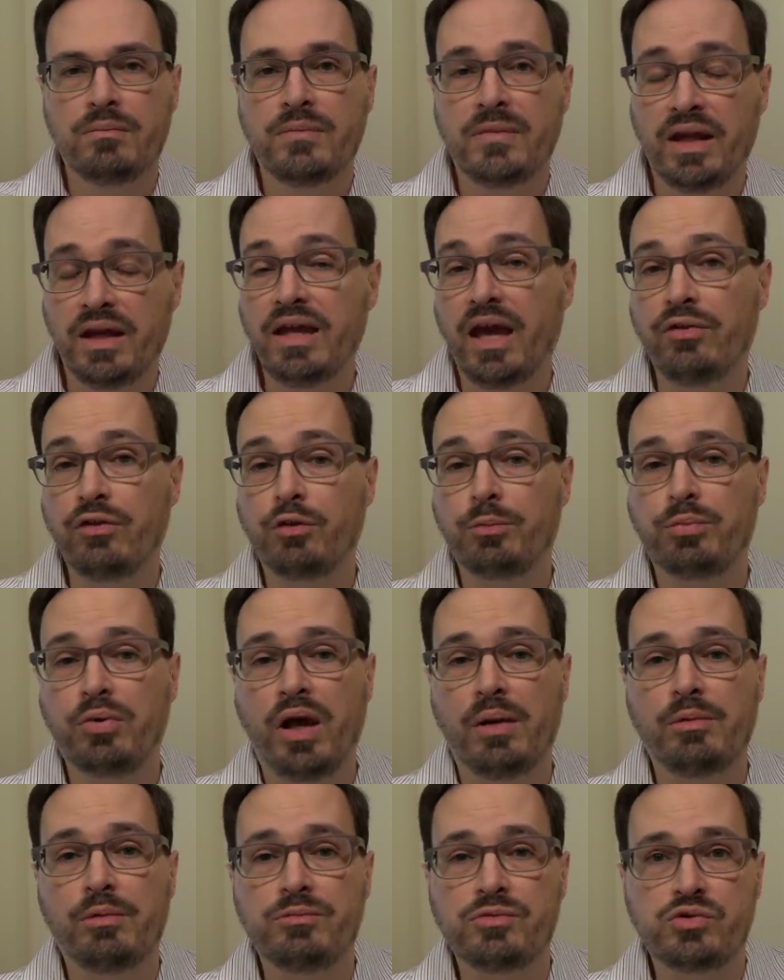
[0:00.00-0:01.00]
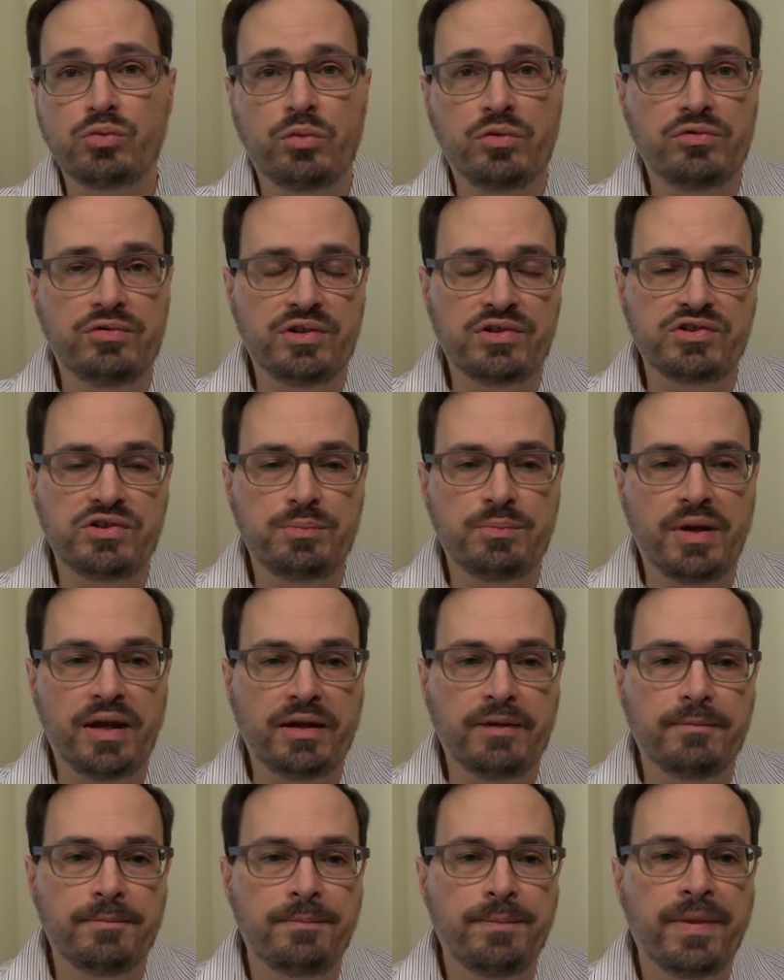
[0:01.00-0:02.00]
again, their problems would
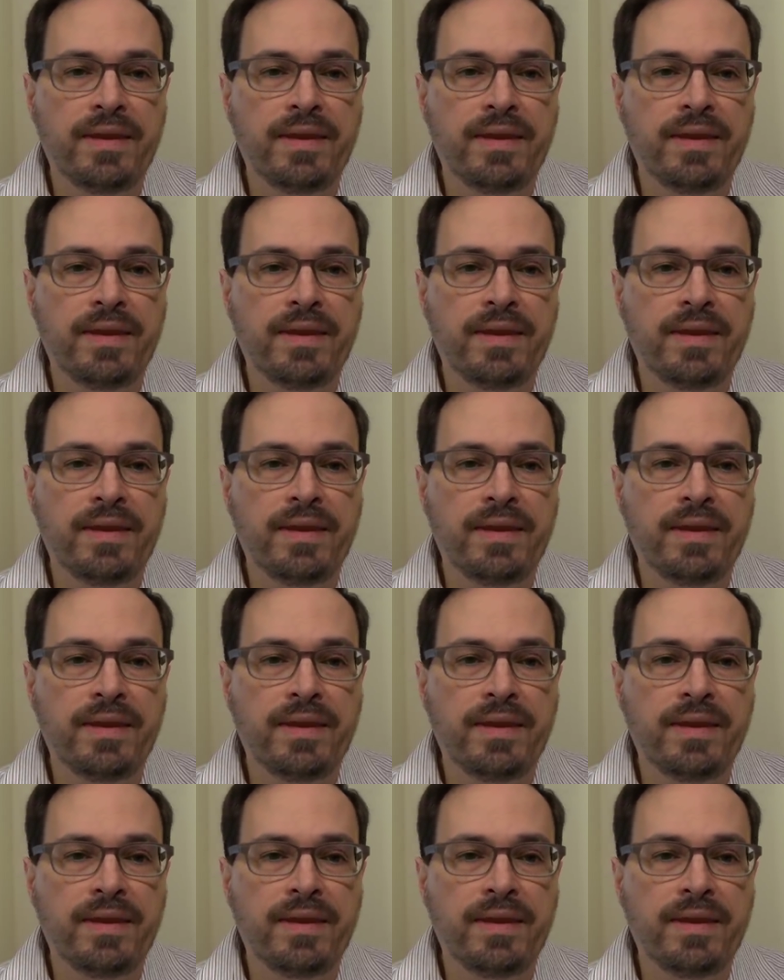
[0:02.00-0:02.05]
dissipate.